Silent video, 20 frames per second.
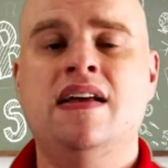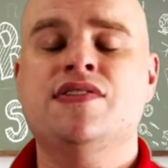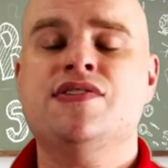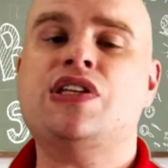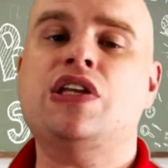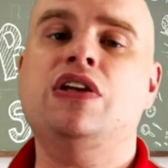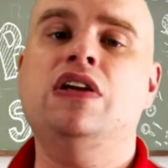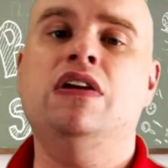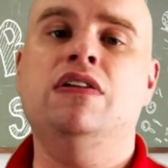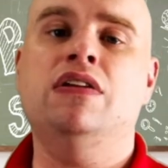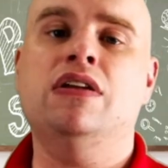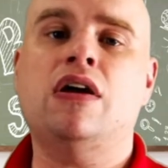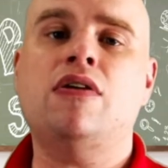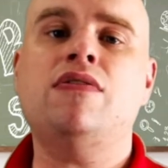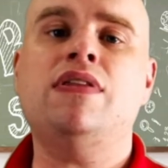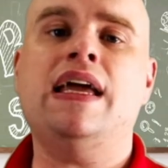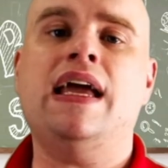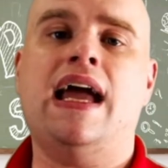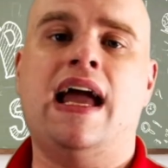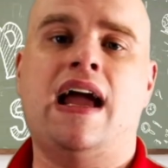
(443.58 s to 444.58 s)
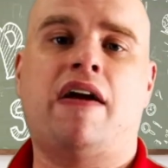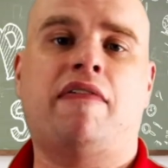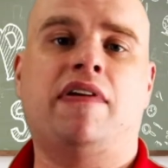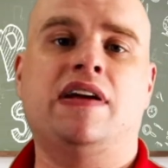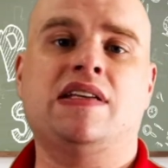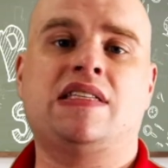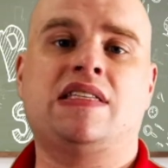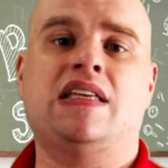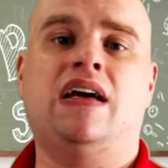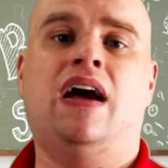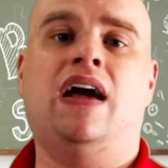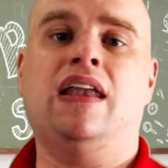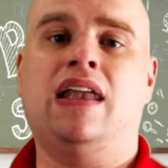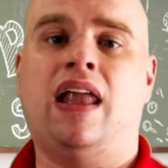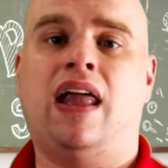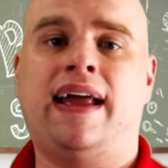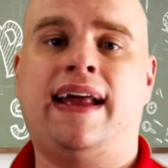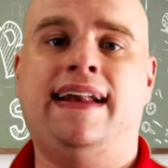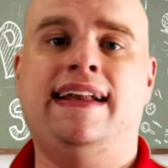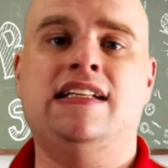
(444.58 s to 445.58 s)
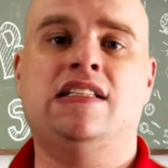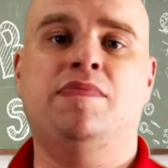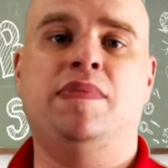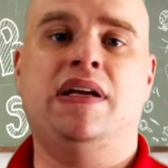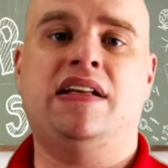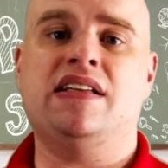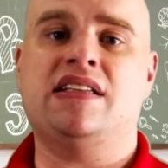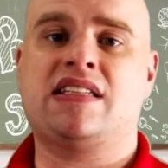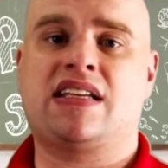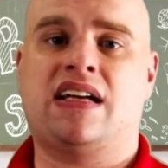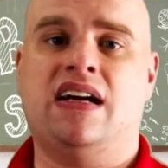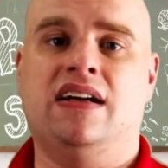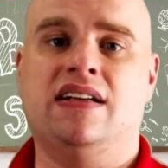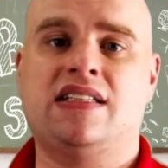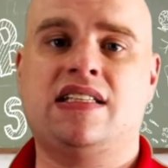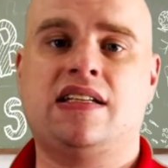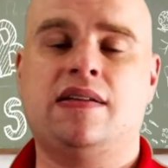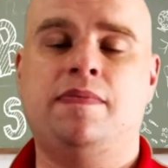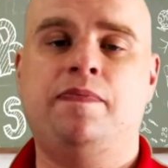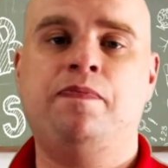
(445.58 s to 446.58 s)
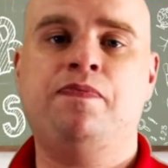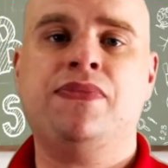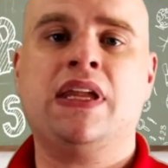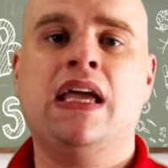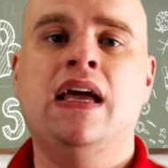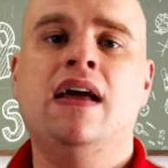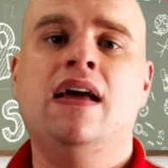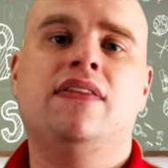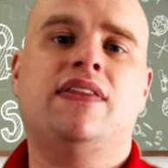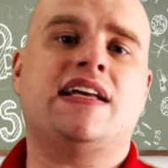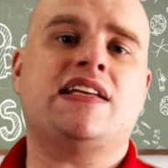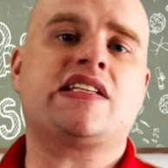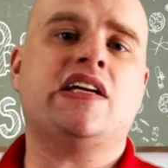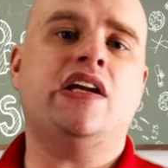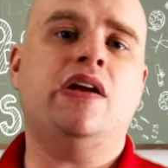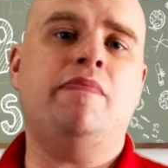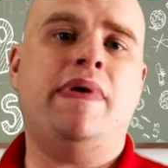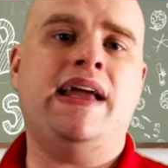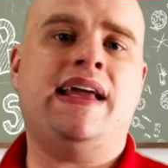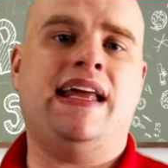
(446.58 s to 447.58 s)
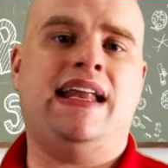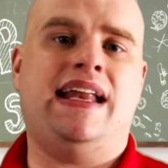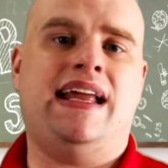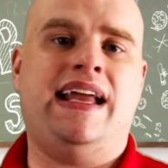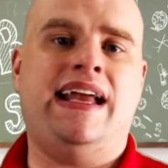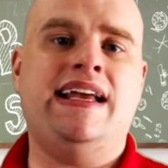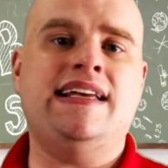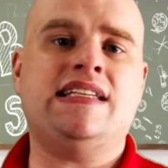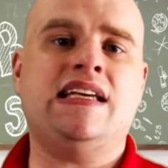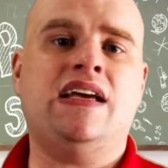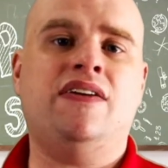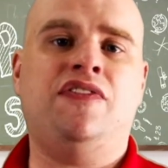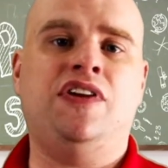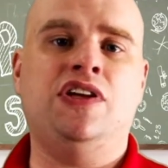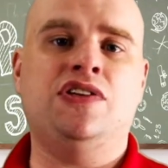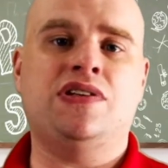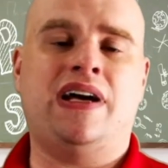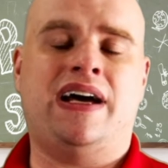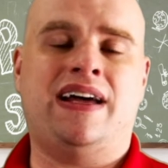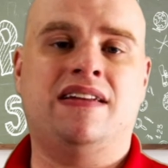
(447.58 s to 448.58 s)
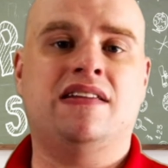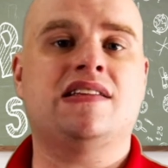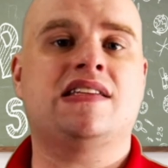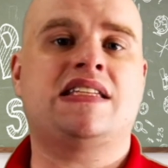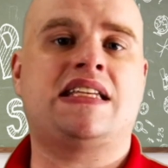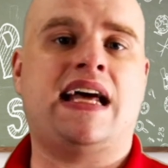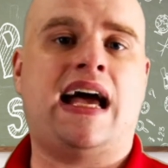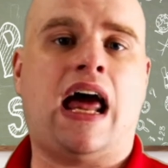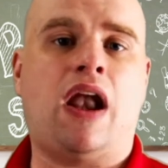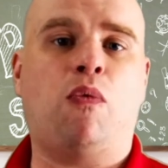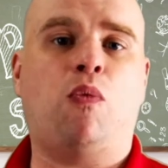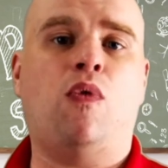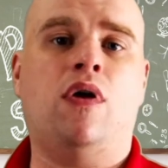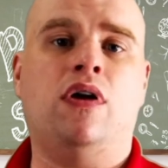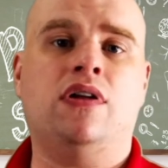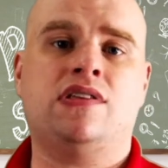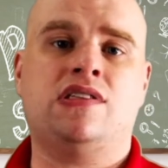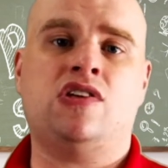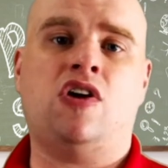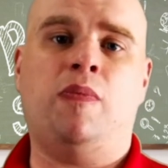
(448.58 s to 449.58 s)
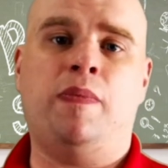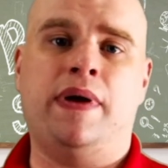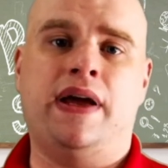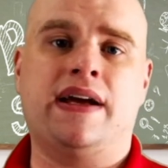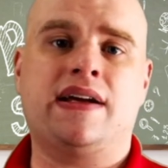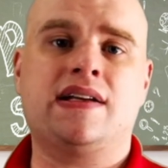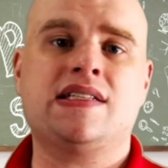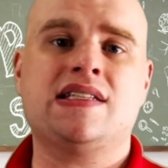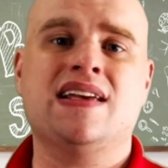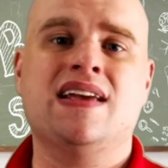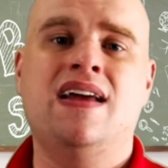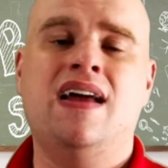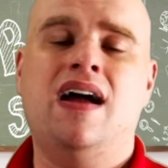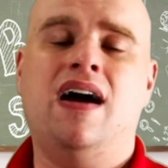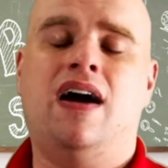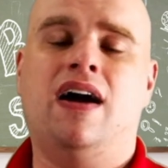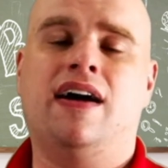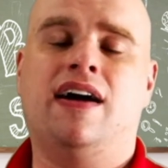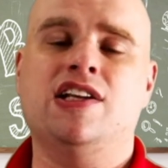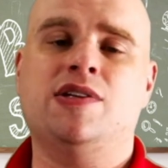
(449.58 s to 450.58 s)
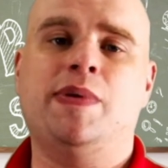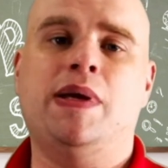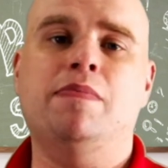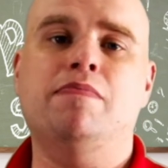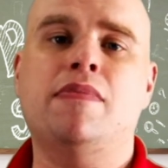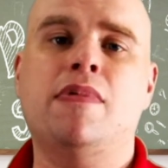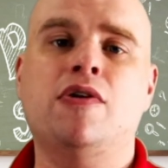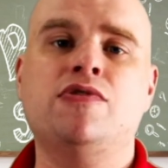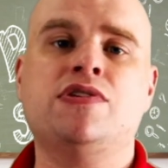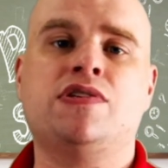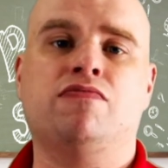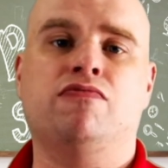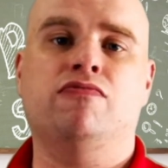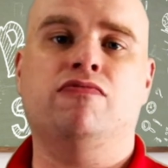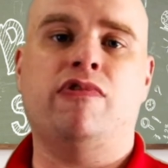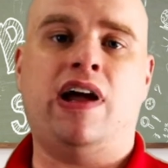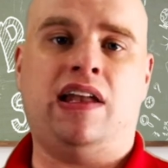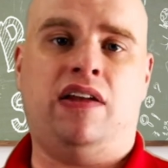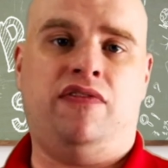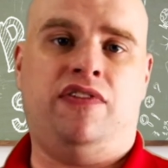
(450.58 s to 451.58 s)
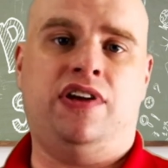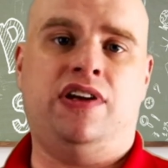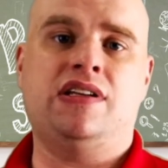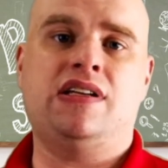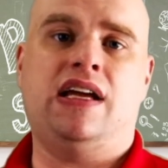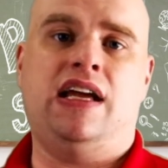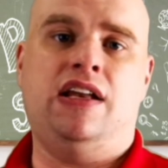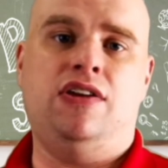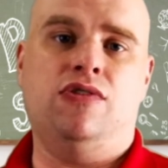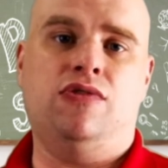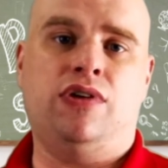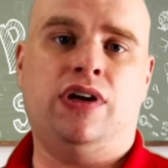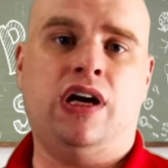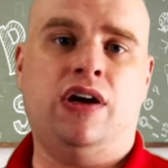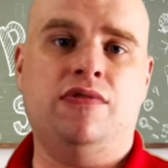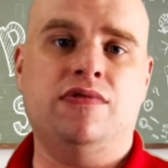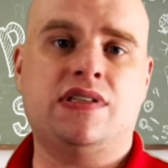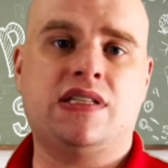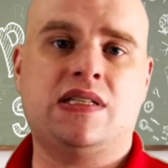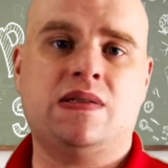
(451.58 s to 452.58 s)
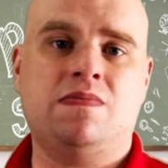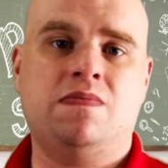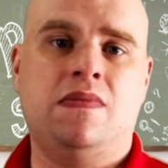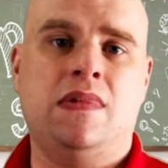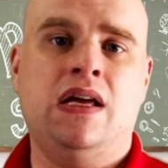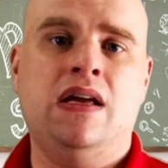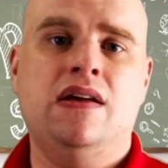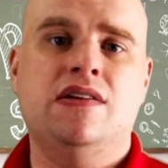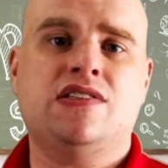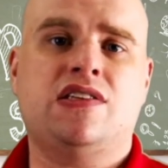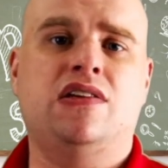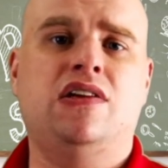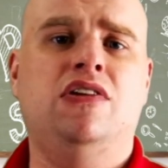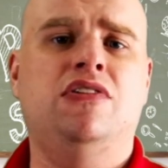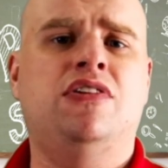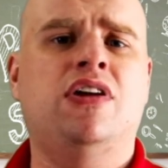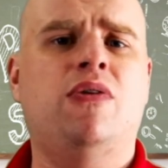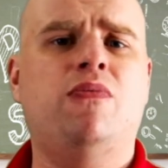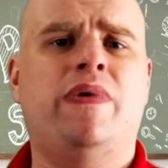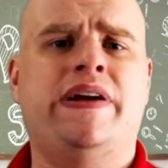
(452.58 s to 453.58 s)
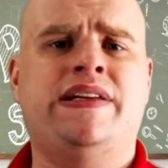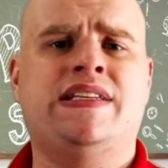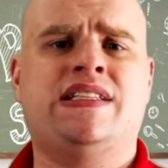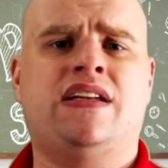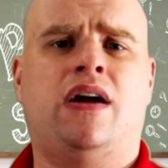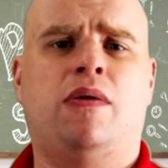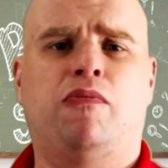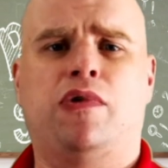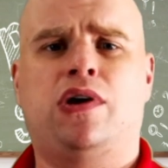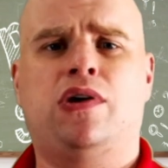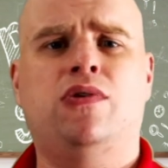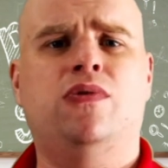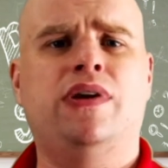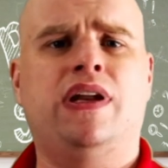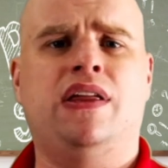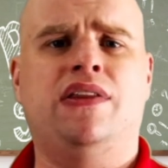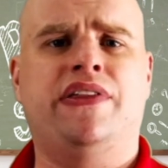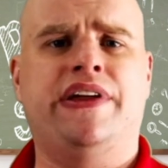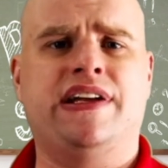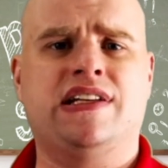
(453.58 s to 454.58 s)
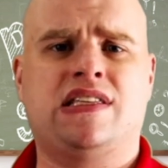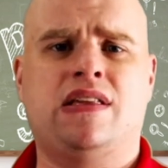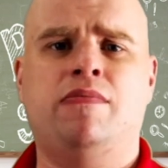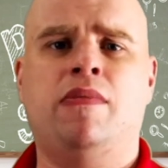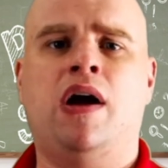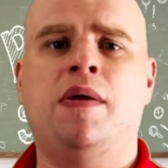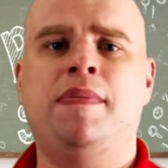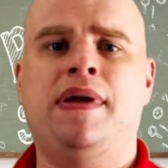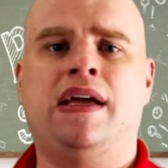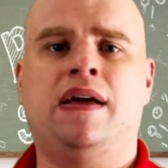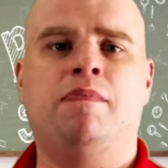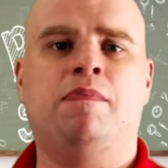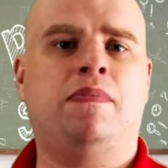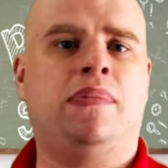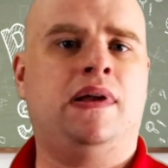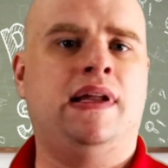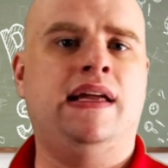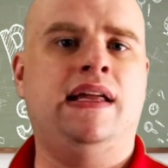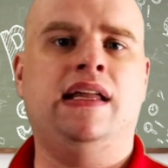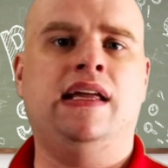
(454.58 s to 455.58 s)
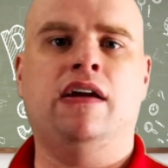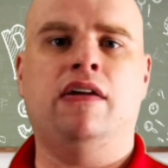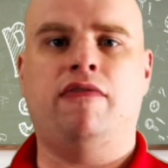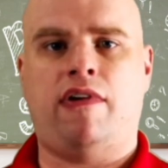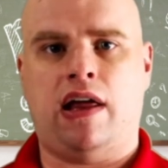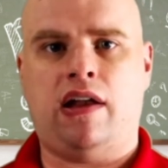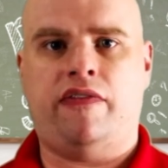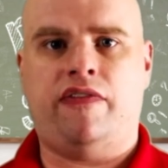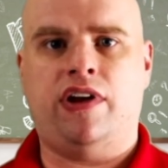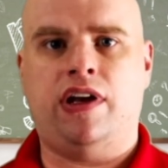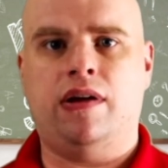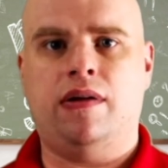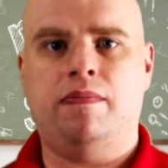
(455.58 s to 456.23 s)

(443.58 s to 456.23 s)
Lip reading: so that you know the areas that are likely to be discussed. That's going to make it easier for you to understand what topics are going to be most relevant in your notes, so that you don't waste time recording things that might be completely irrelevant.